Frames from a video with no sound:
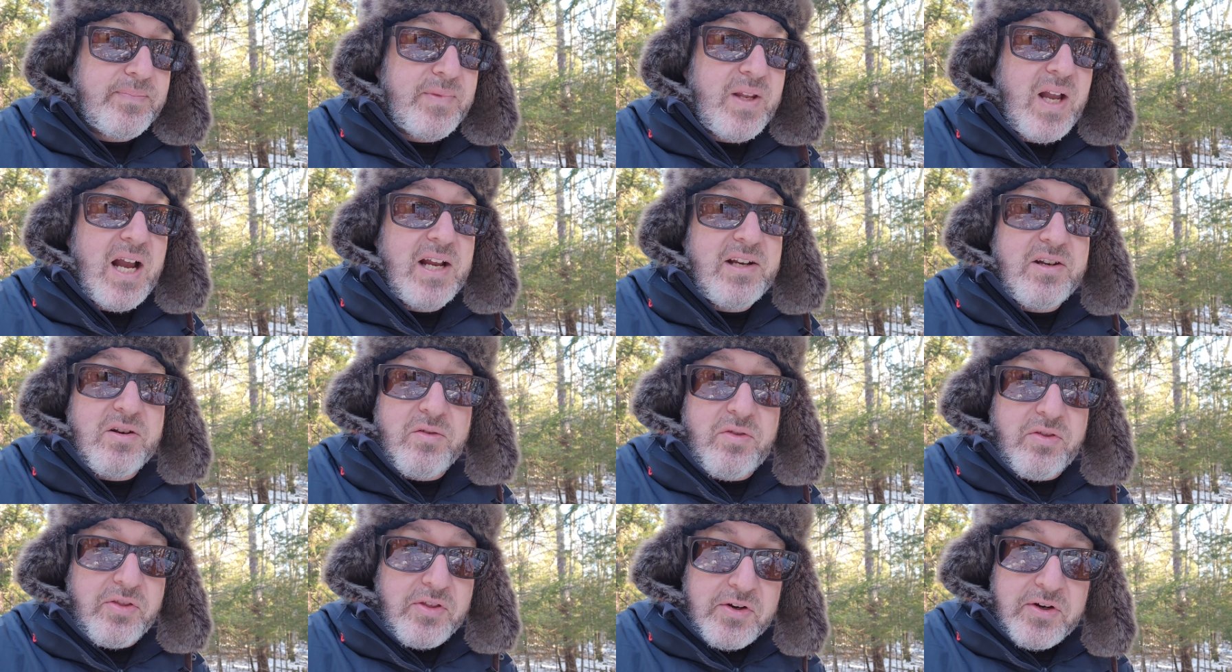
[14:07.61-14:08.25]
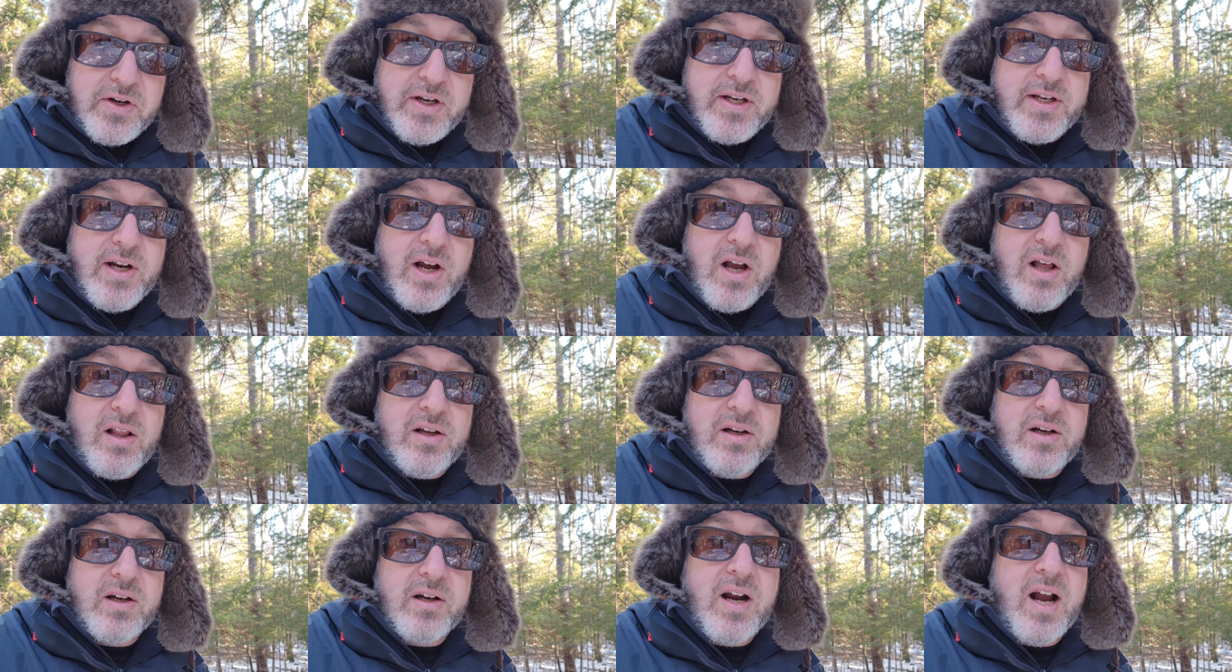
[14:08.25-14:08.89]
I do
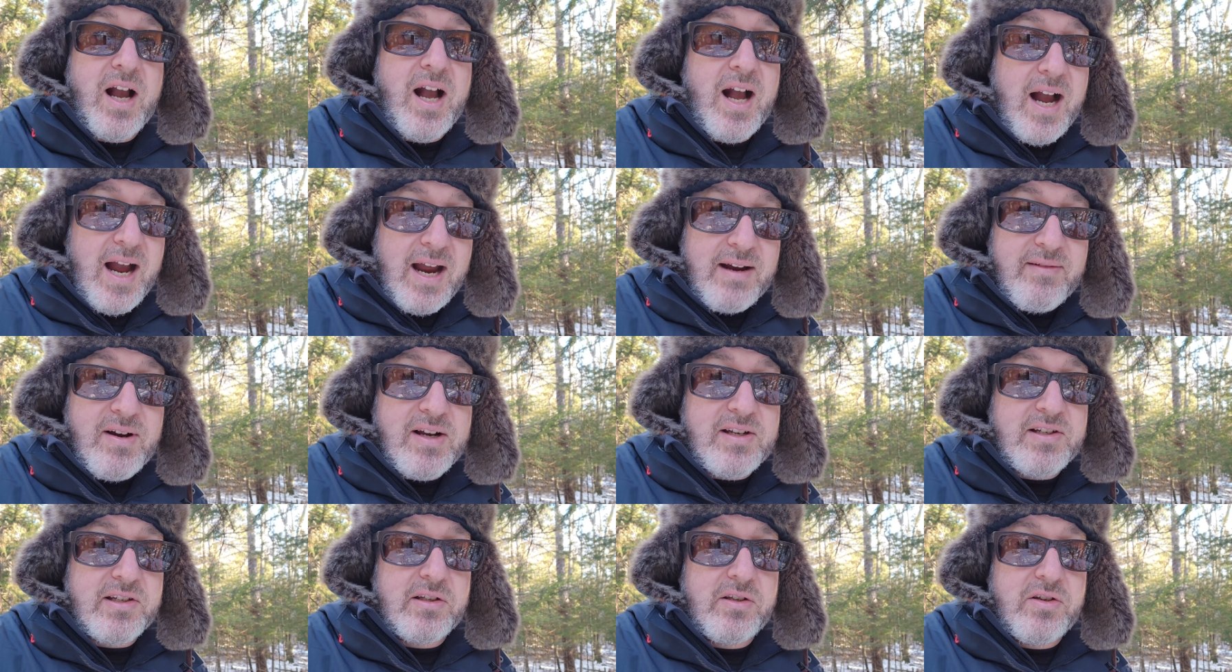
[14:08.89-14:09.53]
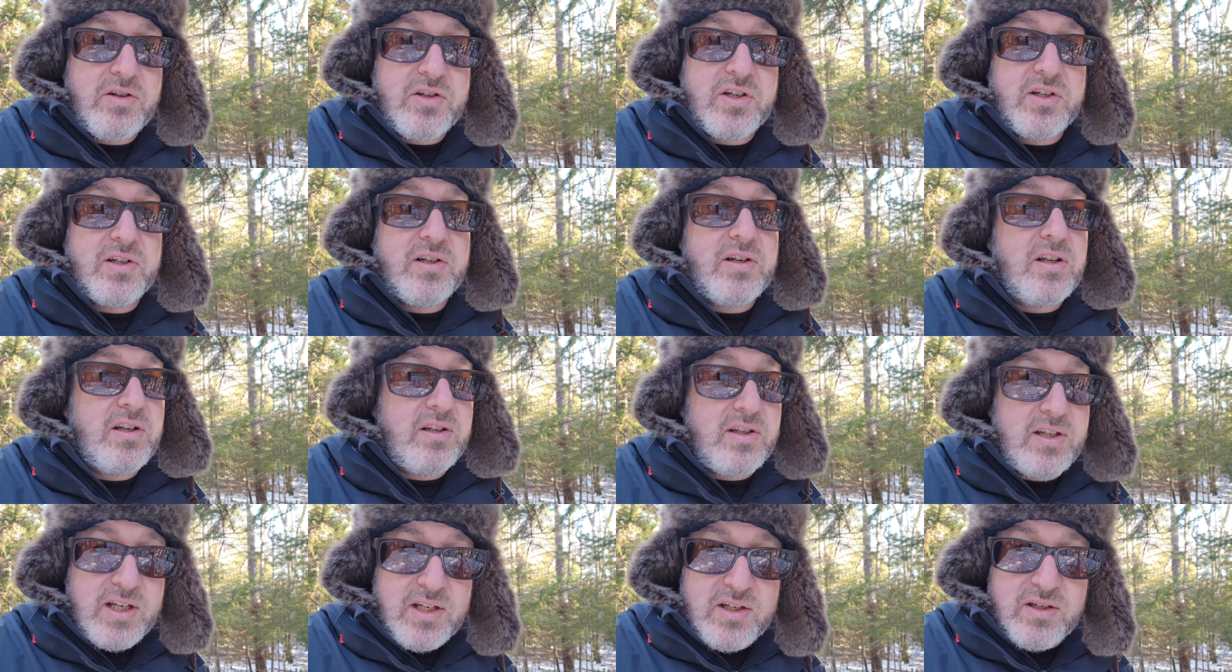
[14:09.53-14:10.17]
$30 high resolution
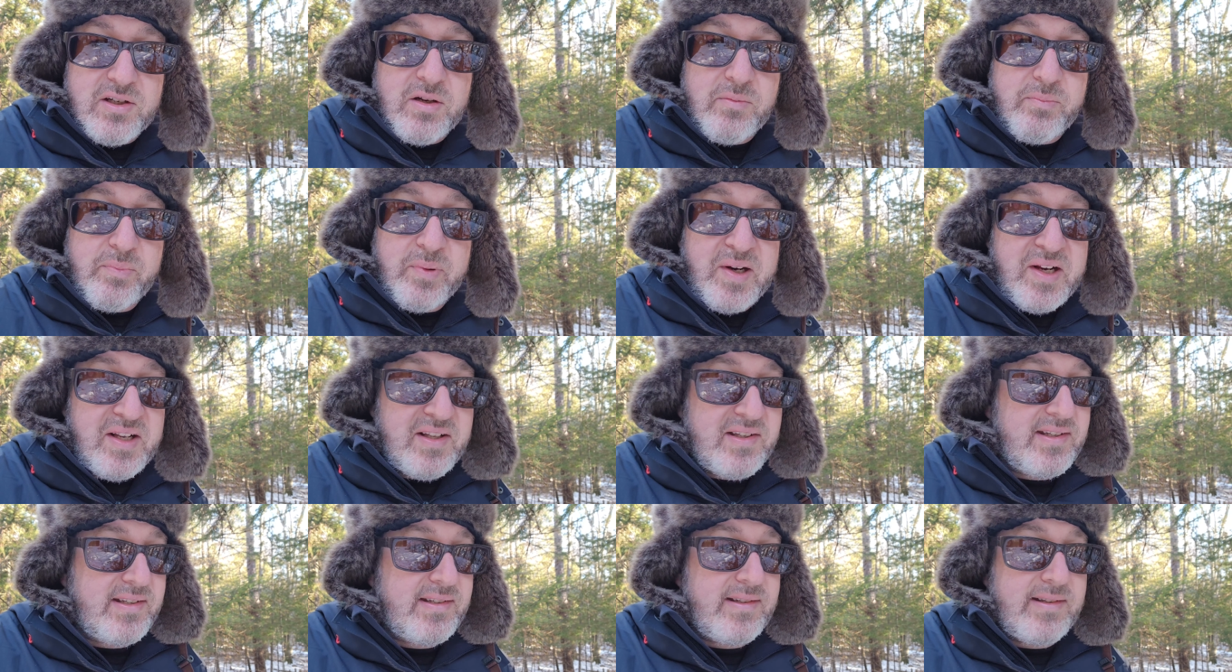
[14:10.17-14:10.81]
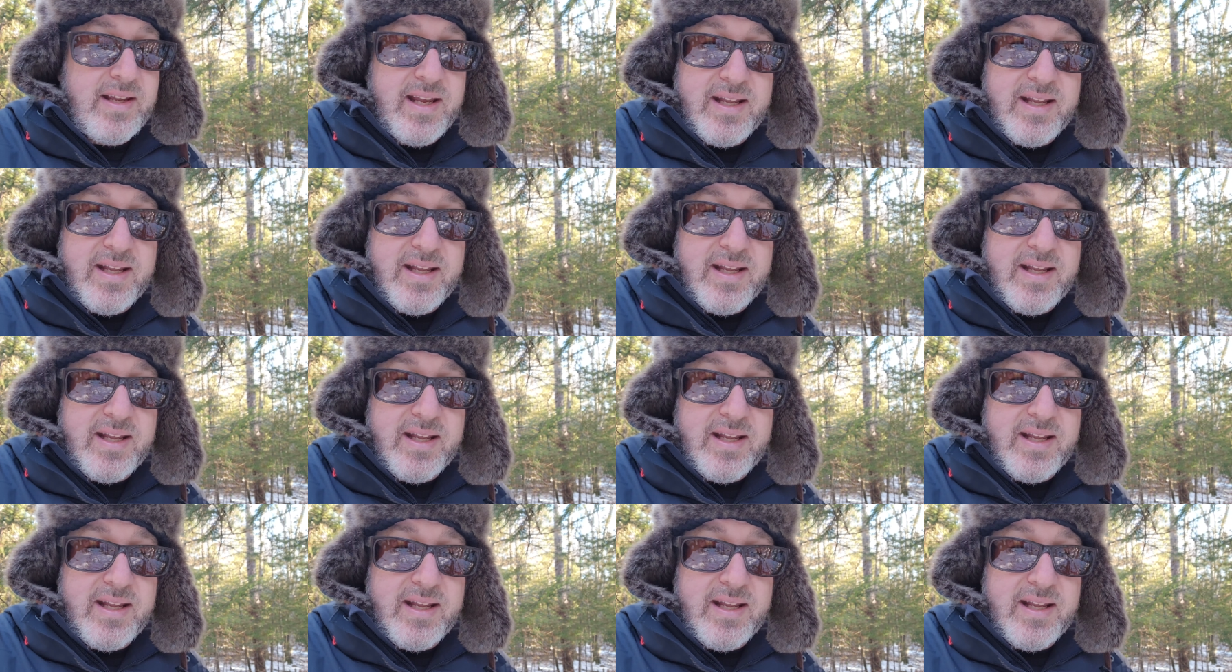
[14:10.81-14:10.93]
digital prints,